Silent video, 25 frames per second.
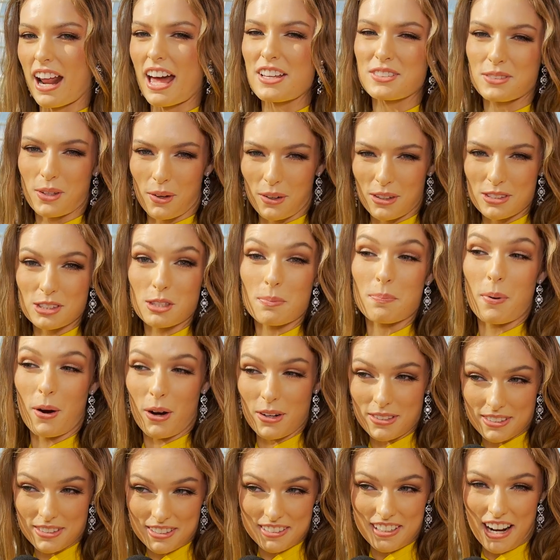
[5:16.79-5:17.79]
as long as the
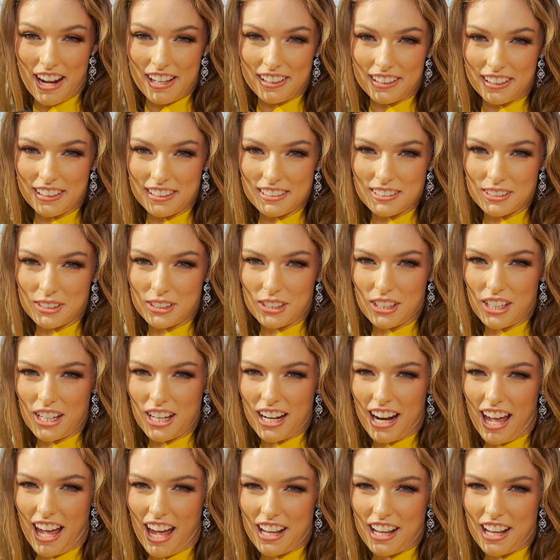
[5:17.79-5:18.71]
personality's good